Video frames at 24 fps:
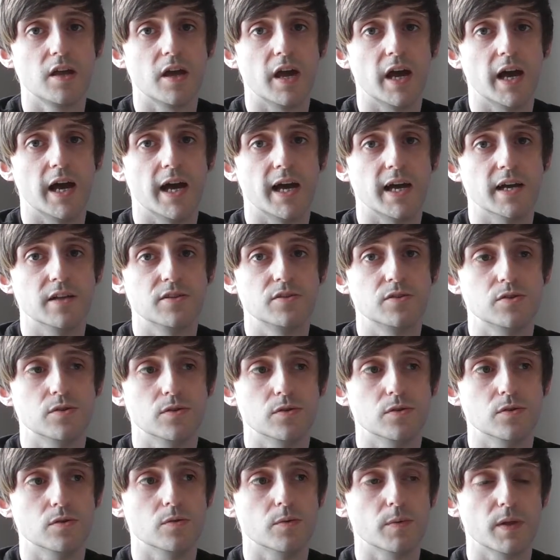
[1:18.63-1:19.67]
Uh,
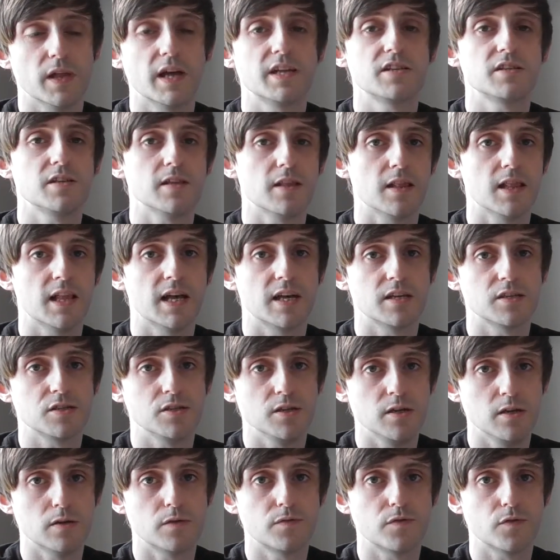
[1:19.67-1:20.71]
to well, actually, the last
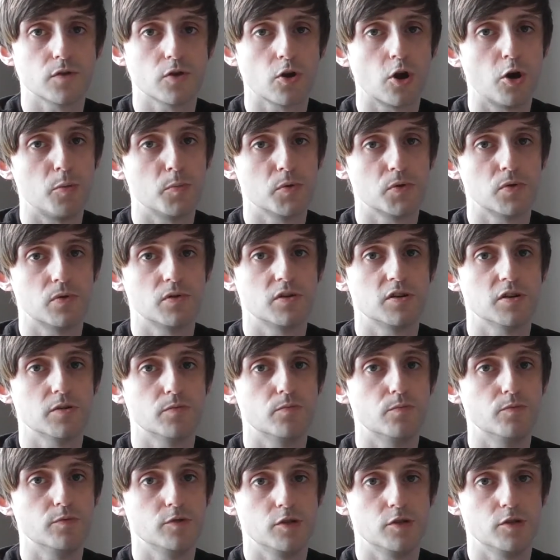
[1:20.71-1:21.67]
year for Commodore to